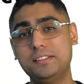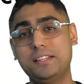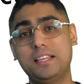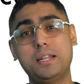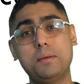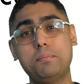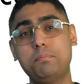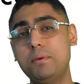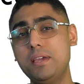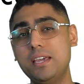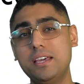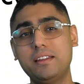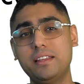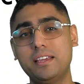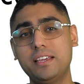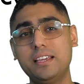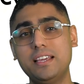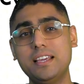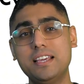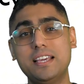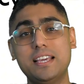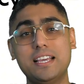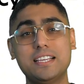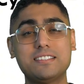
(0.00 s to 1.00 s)
then
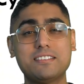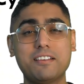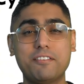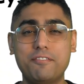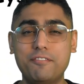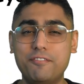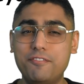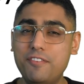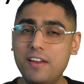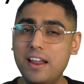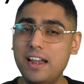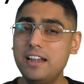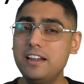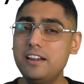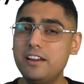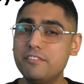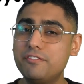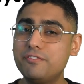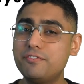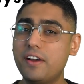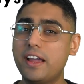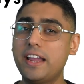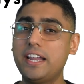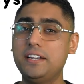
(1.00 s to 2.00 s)
appearing as a
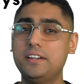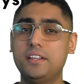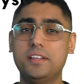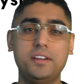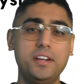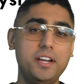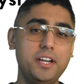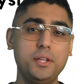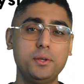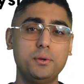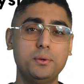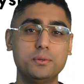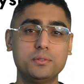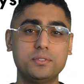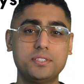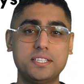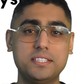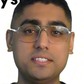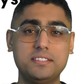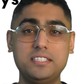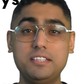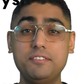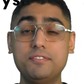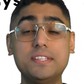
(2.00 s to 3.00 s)
well-defined
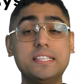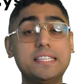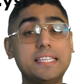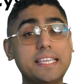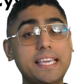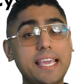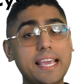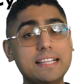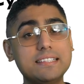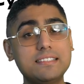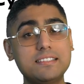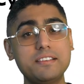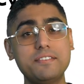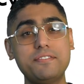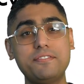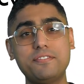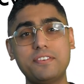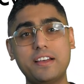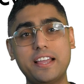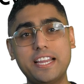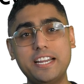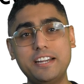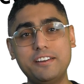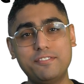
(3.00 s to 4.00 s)
radiolucency with
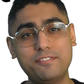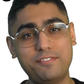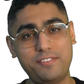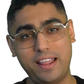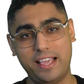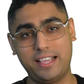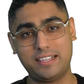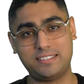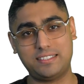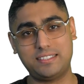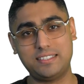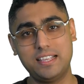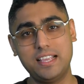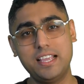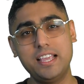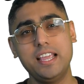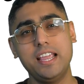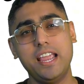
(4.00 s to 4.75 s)
calcified flecks